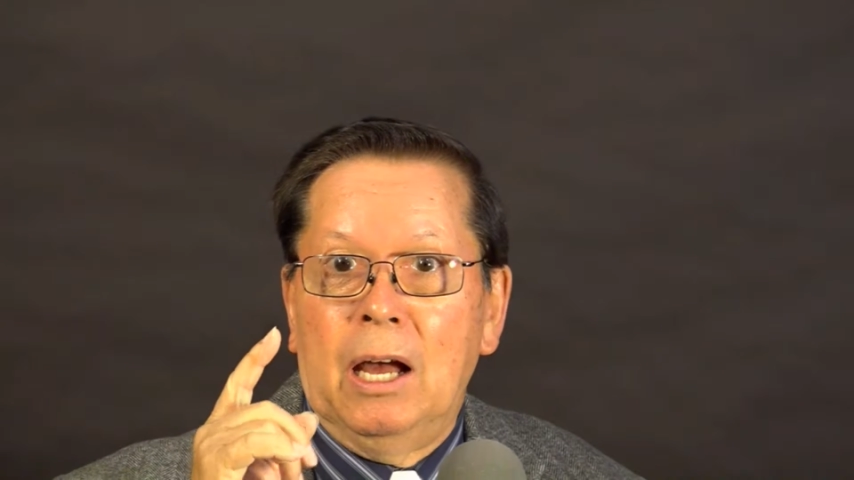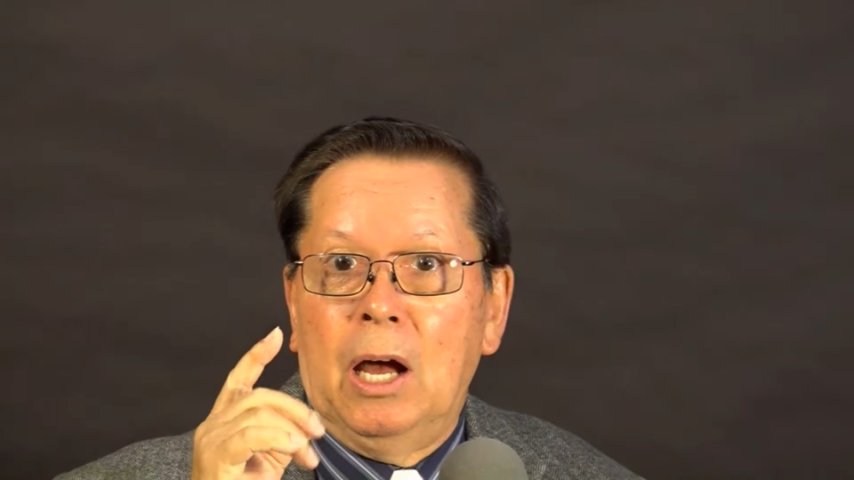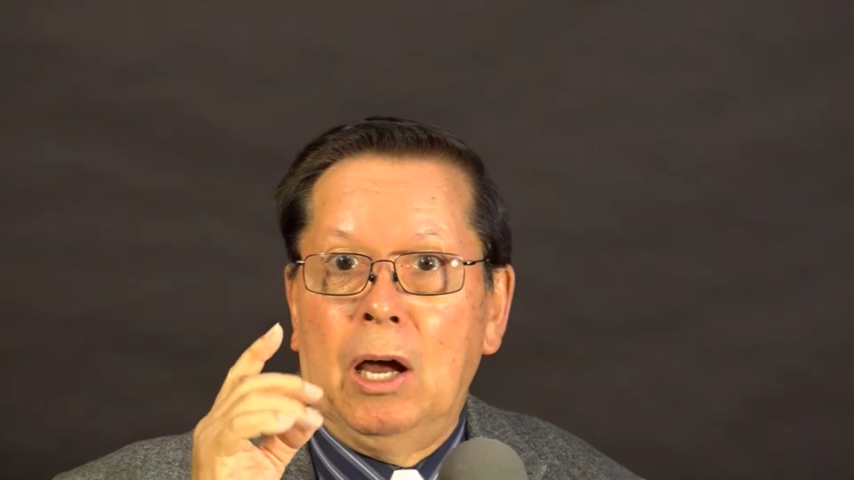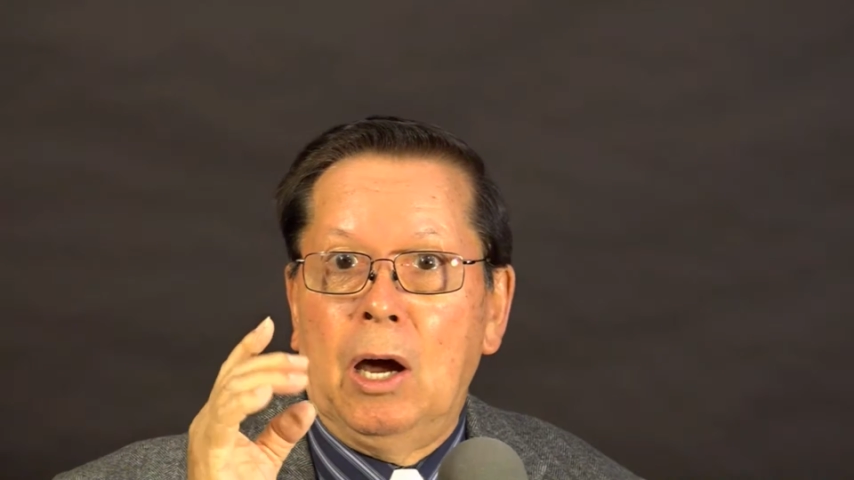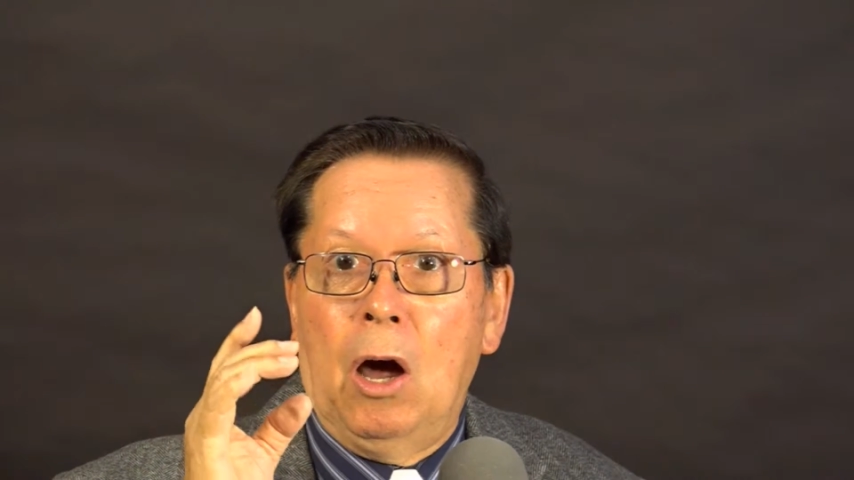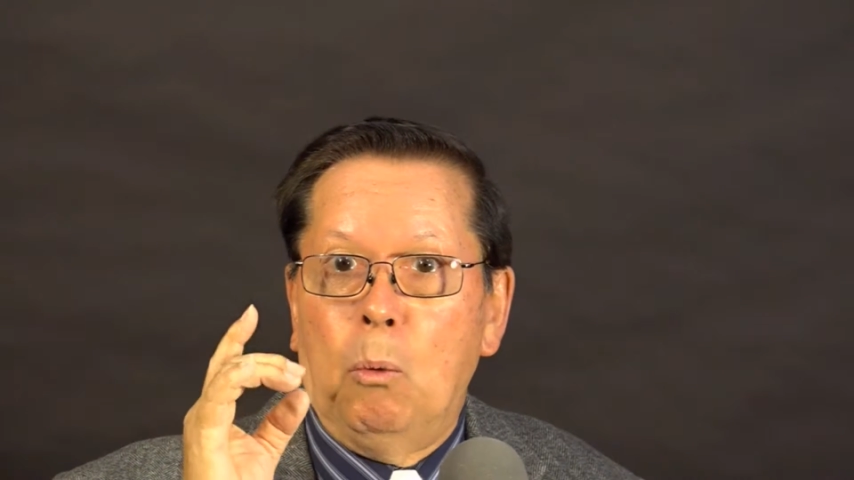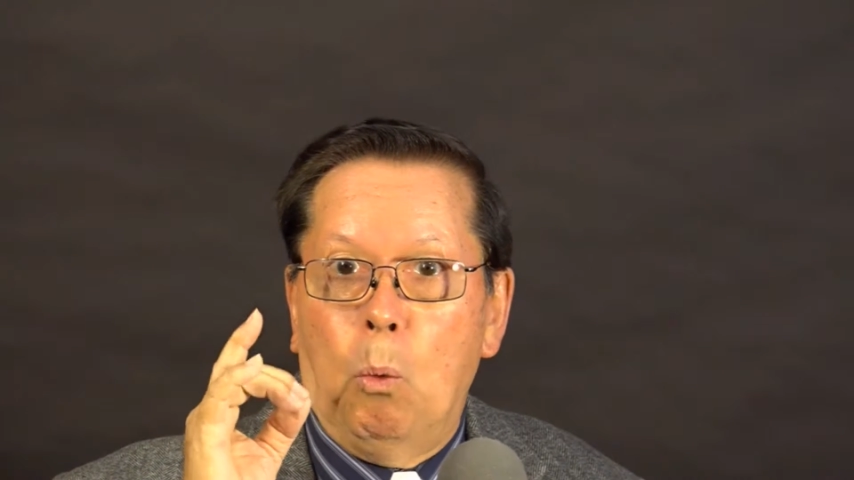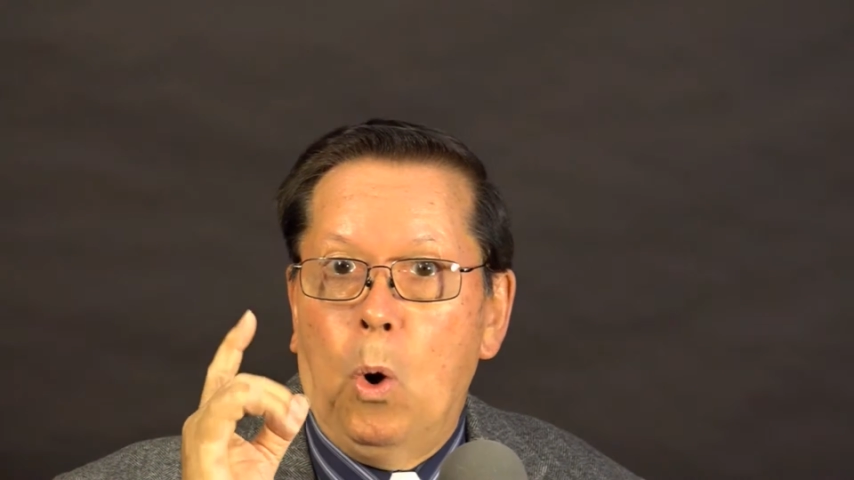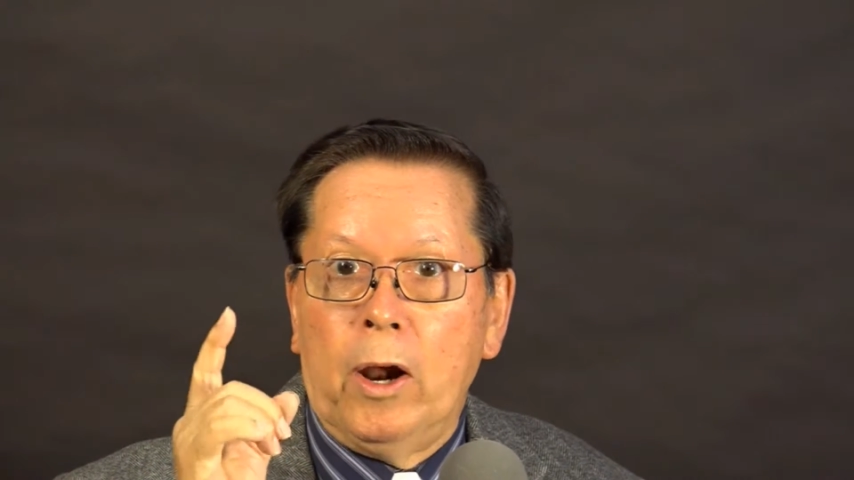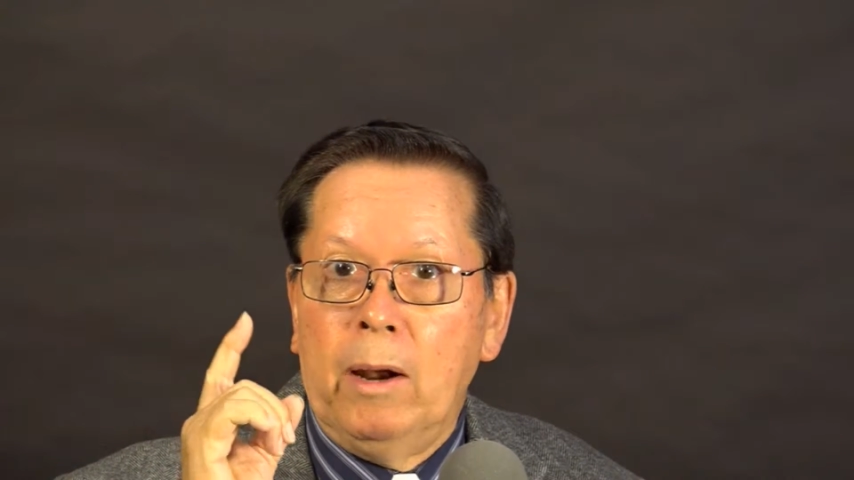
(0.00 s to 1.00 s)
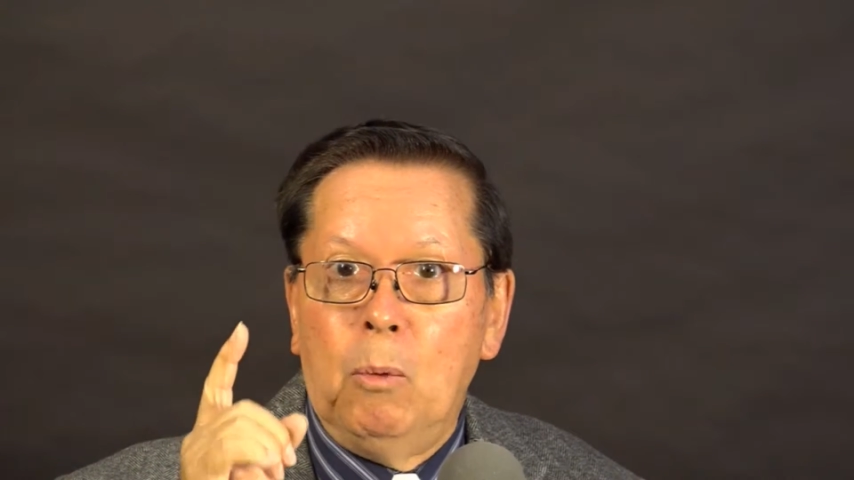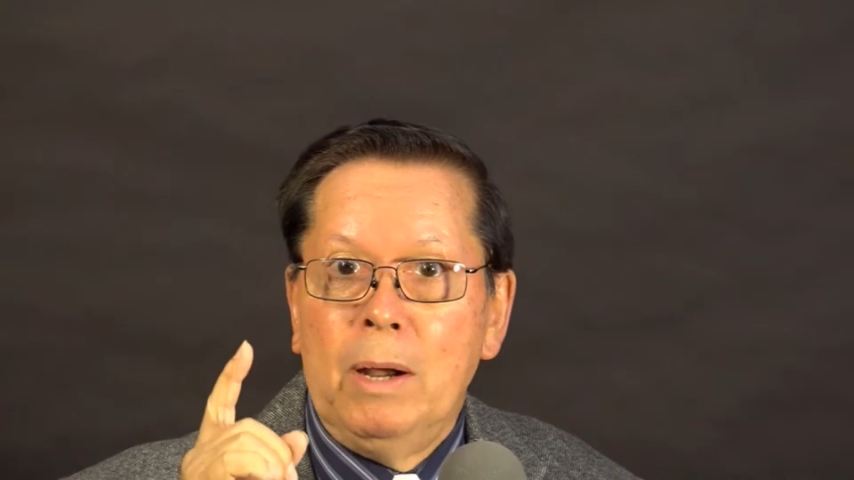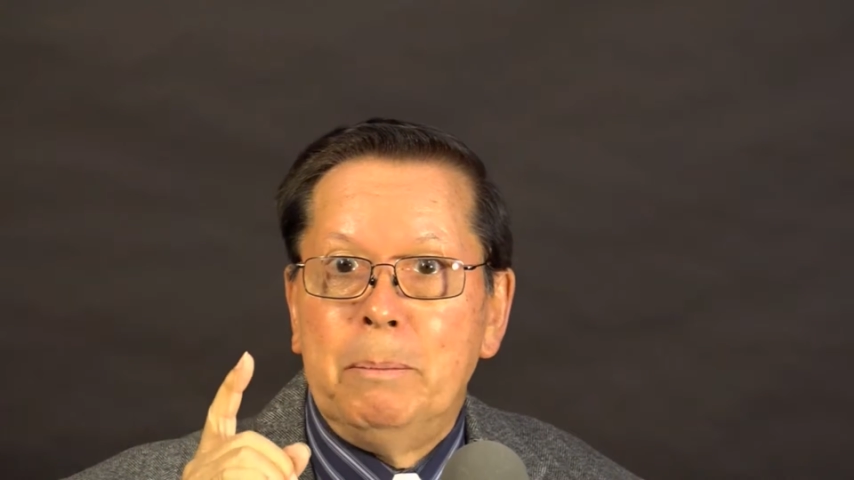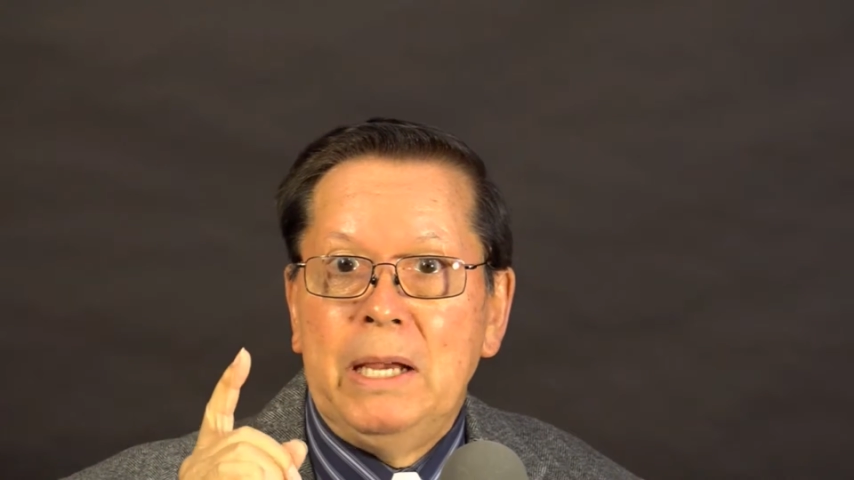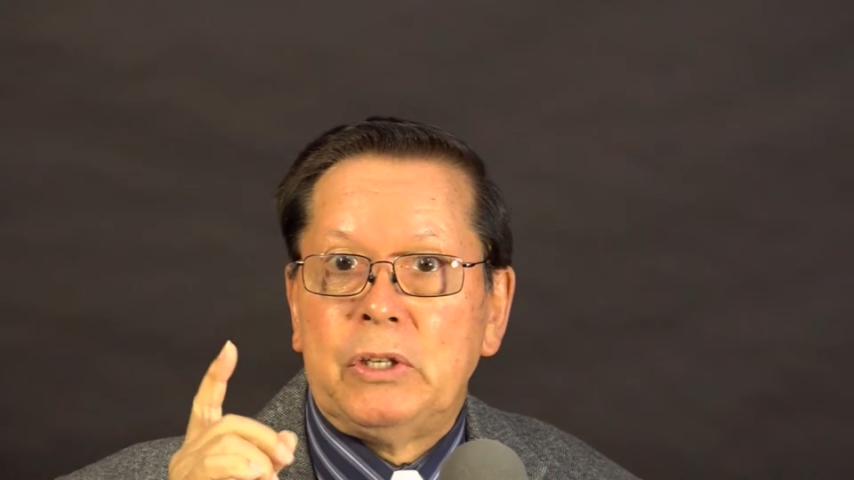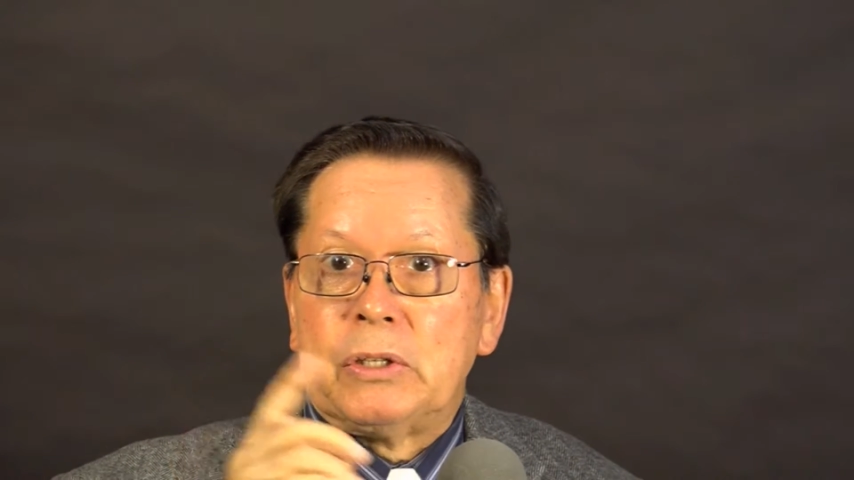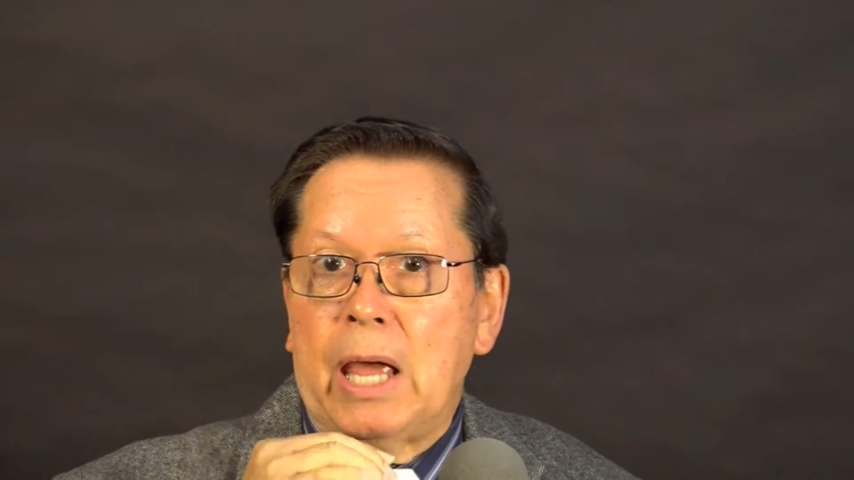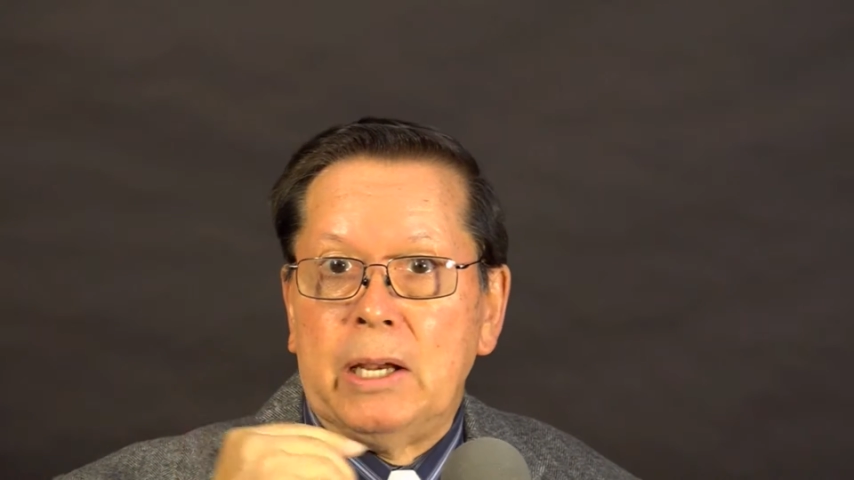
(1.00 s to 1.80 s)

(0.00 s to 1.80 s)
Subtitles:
A one-on-one basis.